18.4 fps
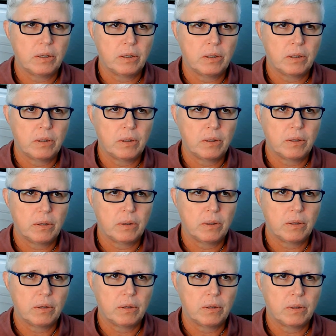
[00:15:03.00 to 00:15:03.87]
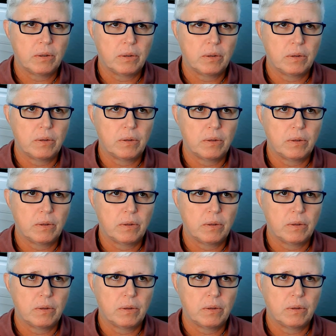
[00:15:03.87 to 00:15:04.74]

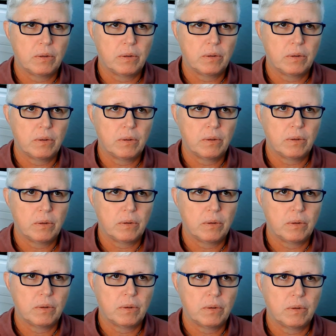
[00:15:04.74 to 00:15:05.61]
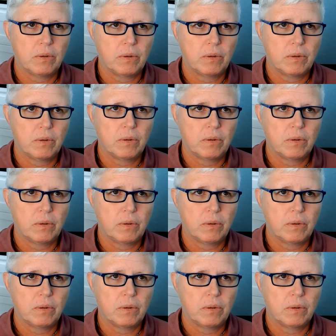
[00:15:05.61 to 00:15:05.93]
(no one is talking)